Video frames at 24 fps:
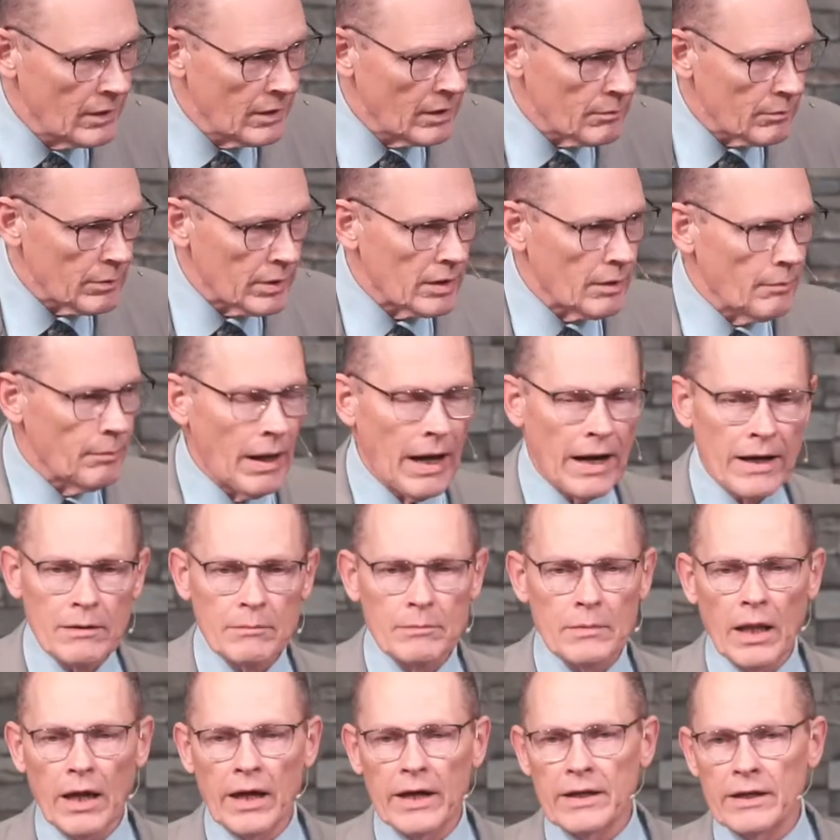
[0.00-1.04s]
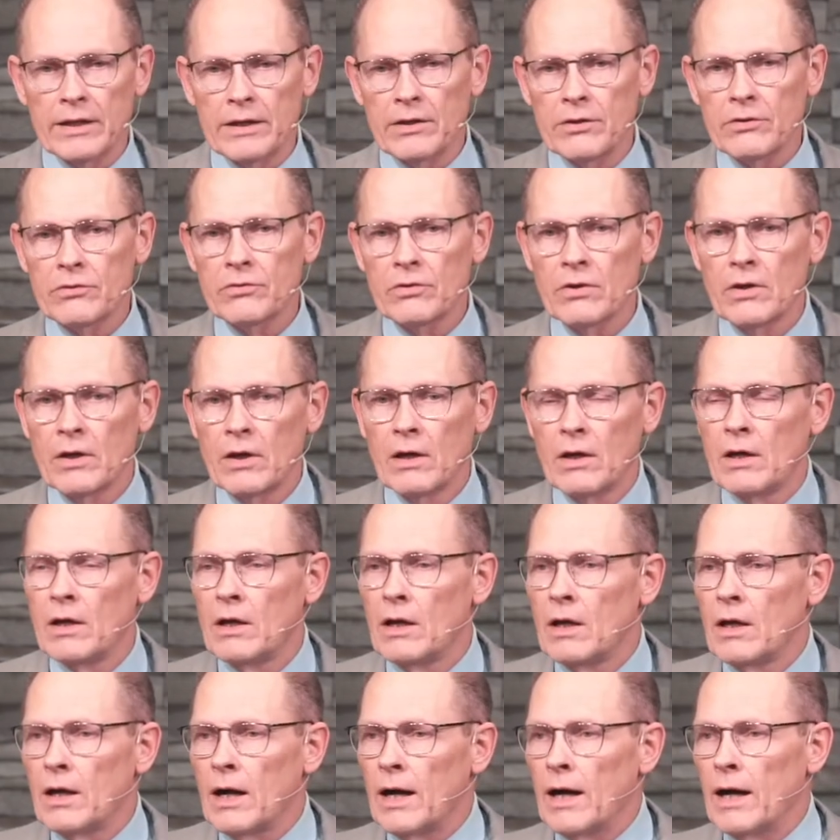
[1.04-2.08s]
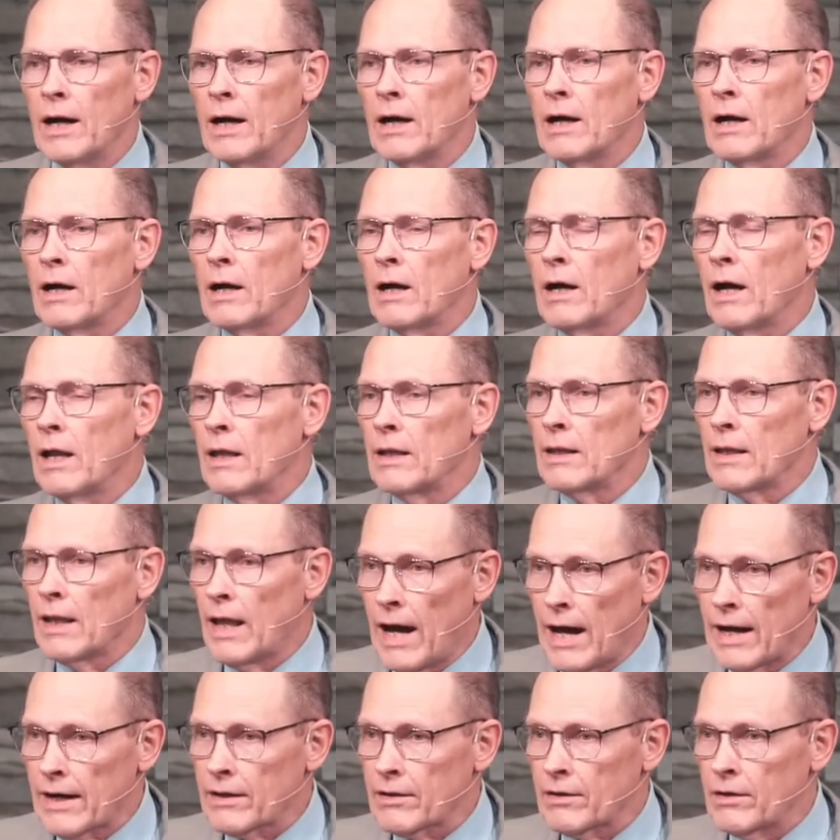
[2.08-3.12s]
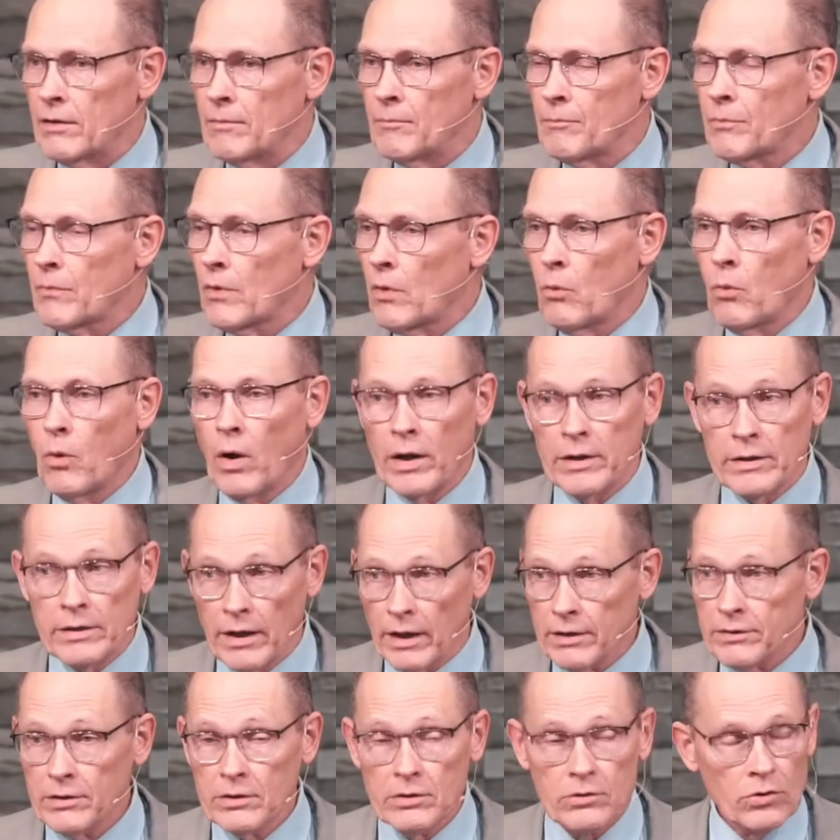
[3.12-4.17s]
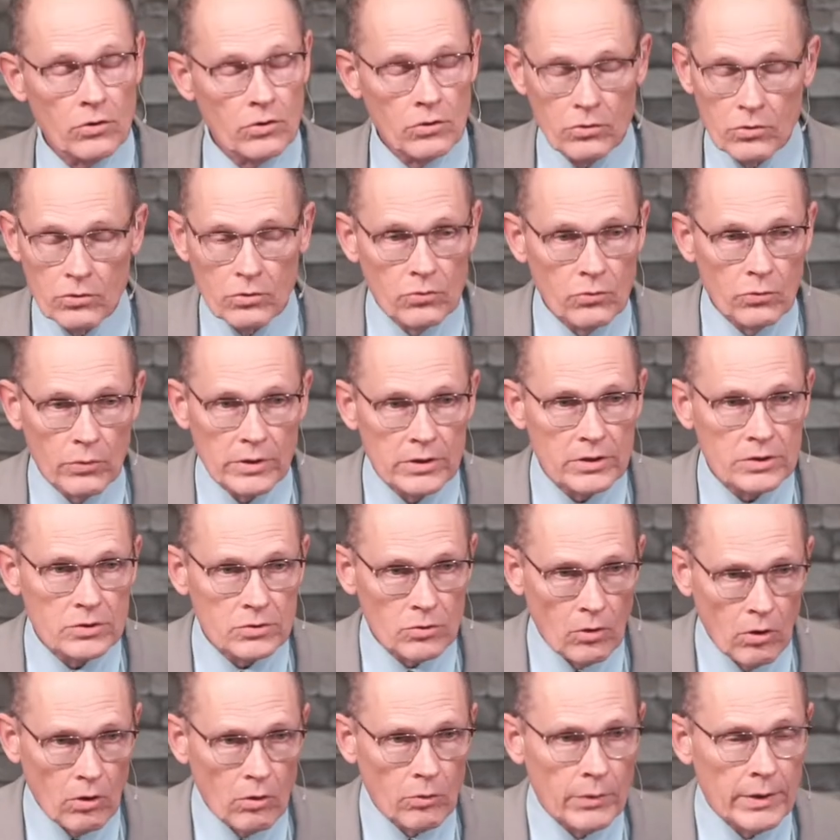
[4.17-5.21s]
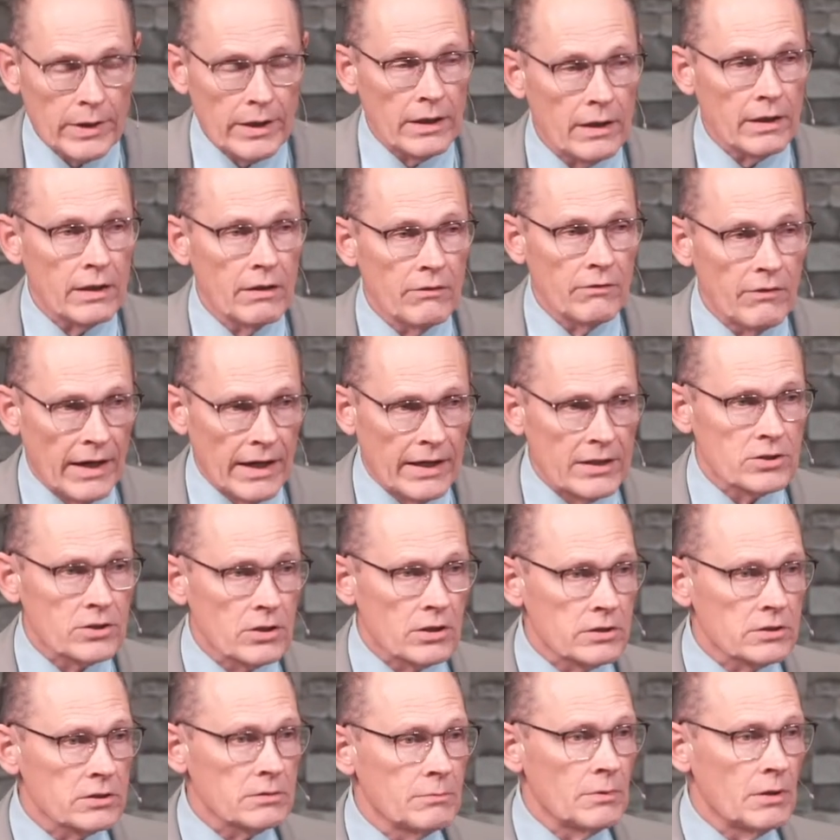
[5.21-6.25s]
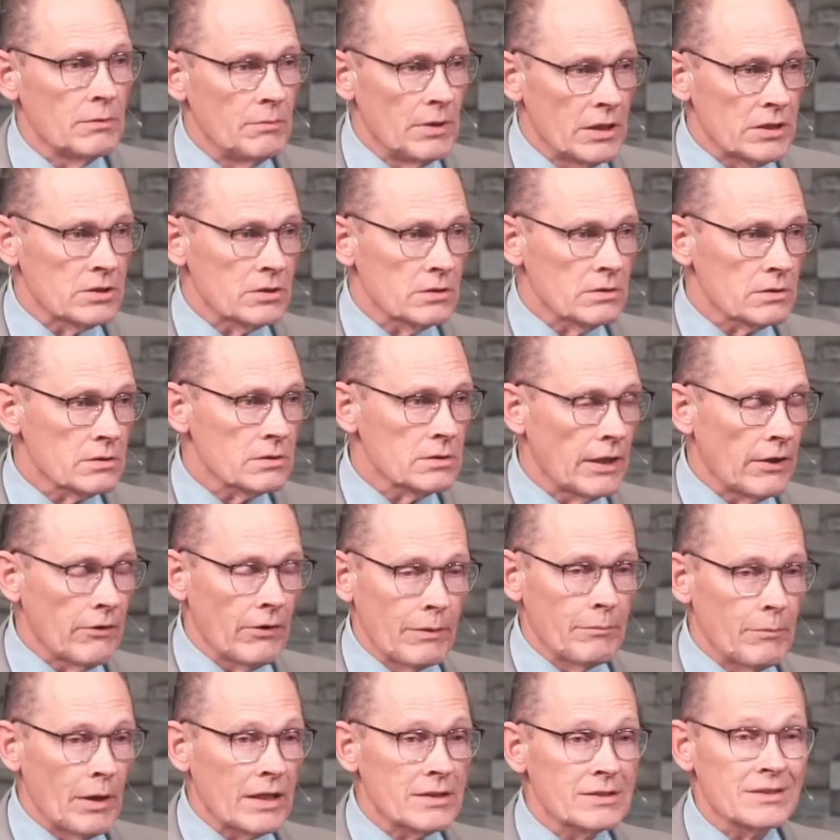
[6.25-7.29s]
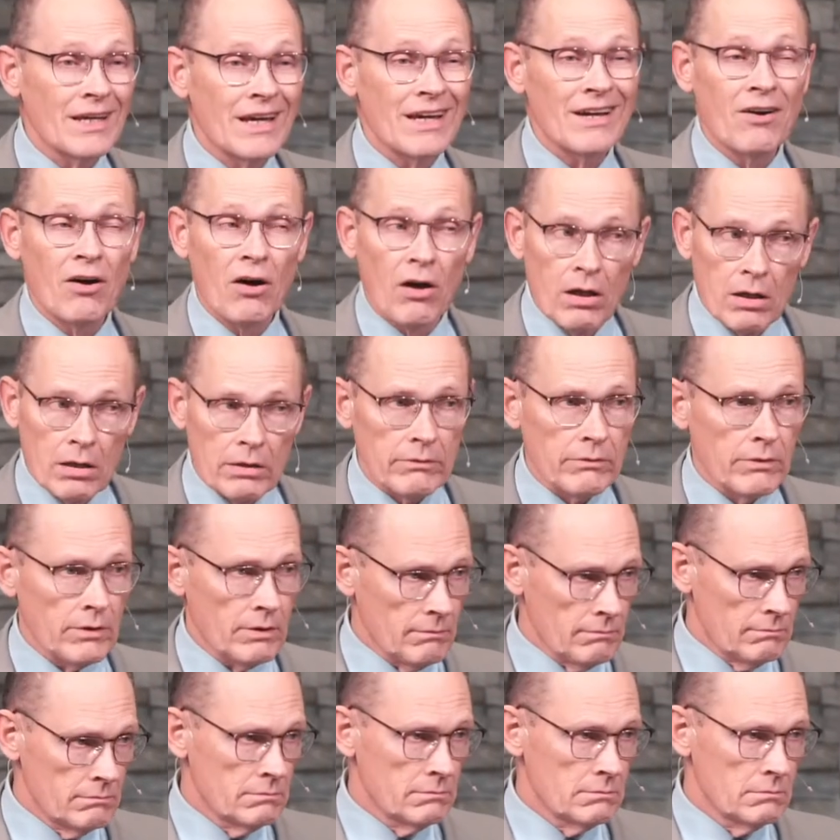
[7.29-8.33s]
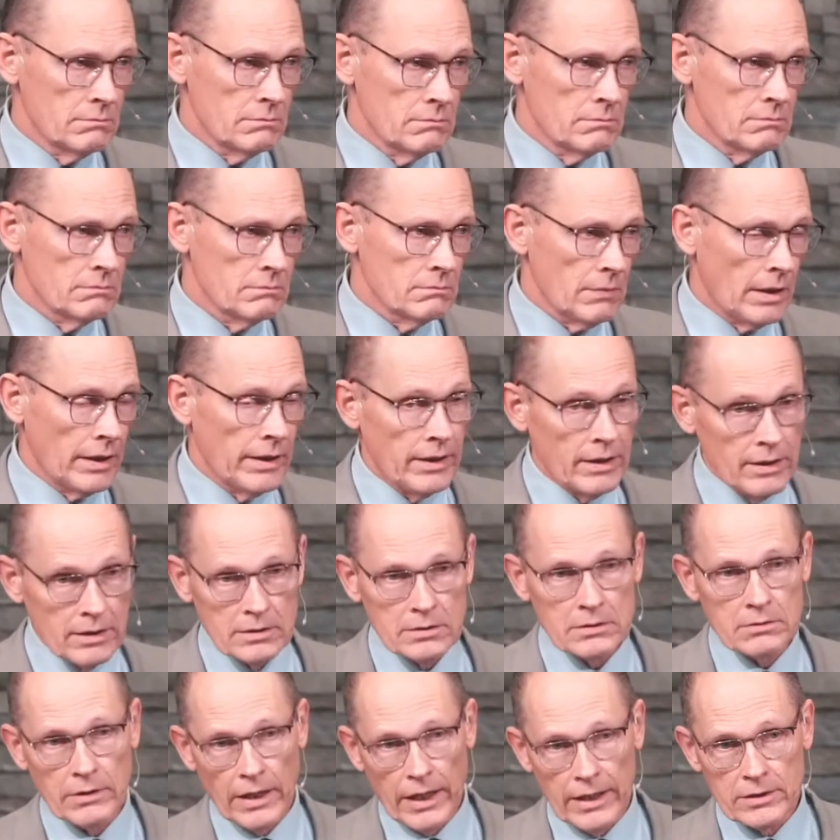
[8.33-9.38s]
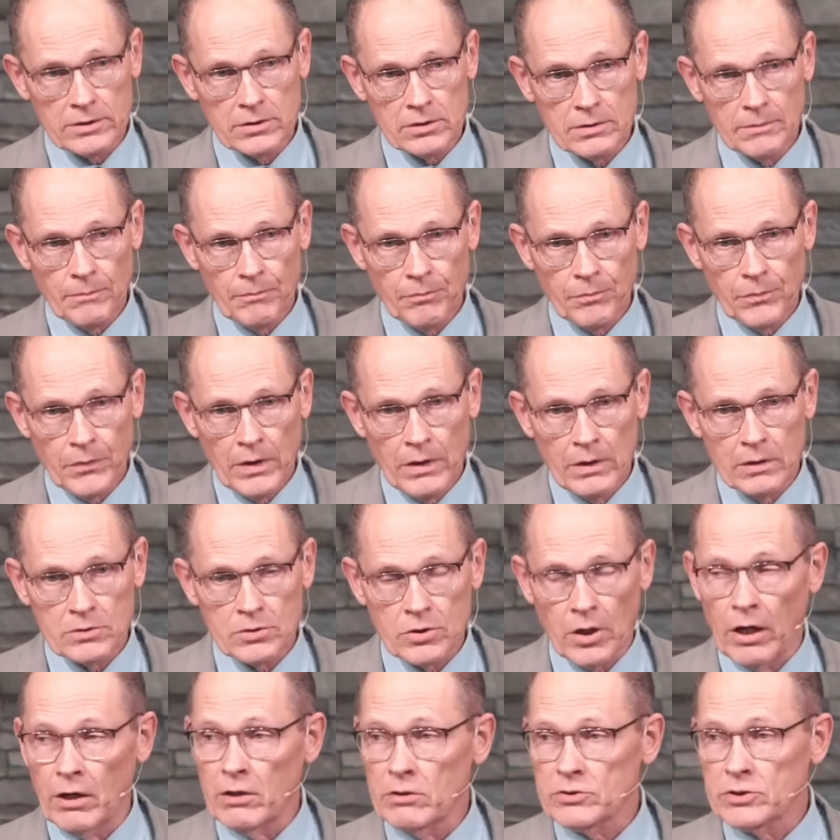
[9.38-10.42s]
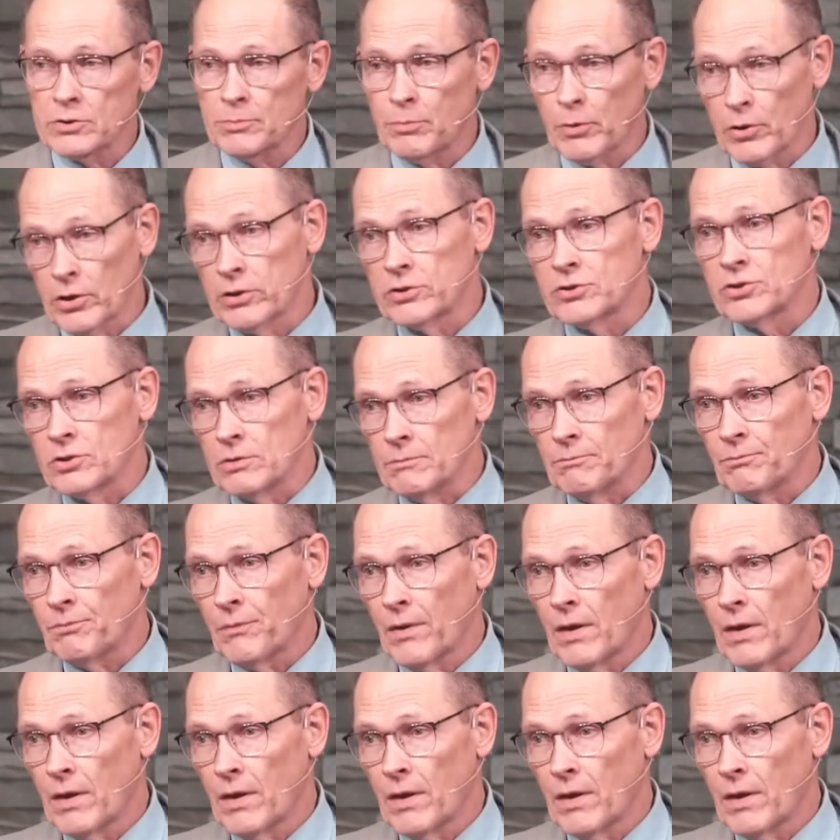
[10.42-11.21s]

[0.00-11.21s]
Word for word: But the bottom line is uh, a lot of them want nothing to do with soul winning, evangelism, and missions. Now, I'm not saying all of them by any stretch. Charles Spurgeon,